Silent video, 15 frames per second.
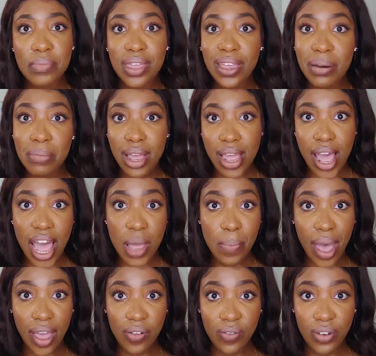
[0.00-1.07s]
In my
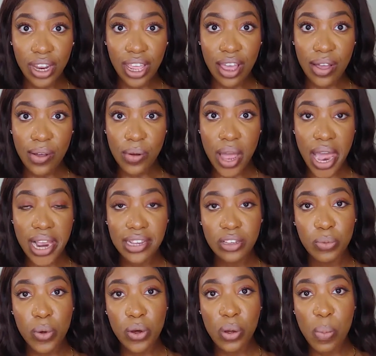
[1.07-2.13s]
iPad video, I
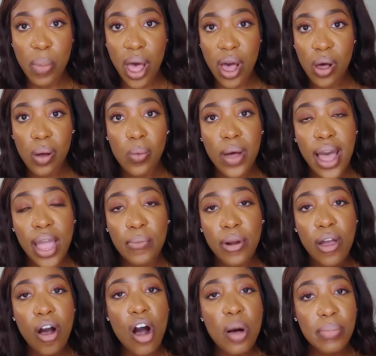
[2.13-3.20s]
spoke about what I
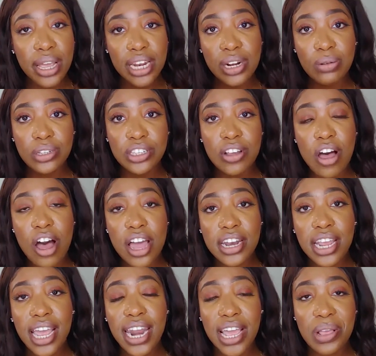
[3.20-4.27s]
write all my notes on,
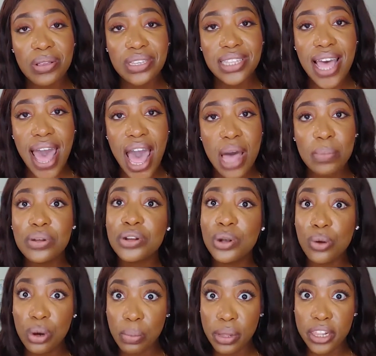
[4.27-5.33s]
and I used the app
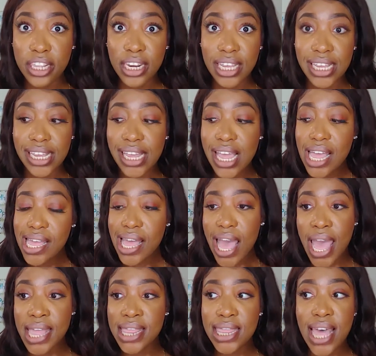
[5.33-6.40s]
Notability,
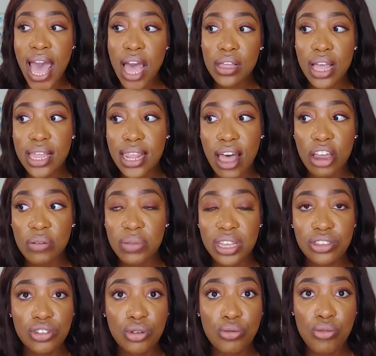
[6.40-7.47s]
and that allowed me
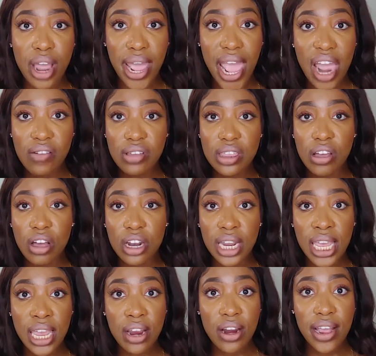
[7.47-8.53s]
to write everything on
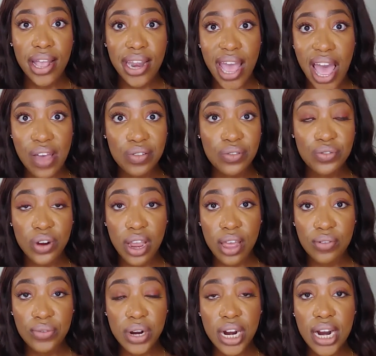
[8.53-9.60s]
here and have it
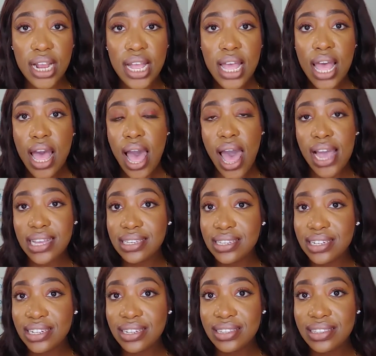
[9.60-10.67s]
forever.
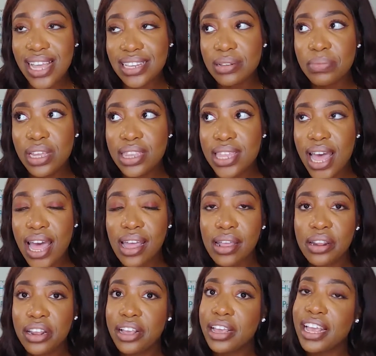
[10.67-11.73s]
That's something that
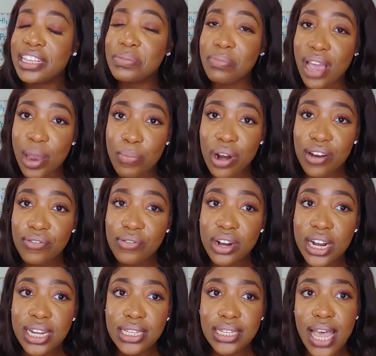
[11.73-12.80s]
is my preference.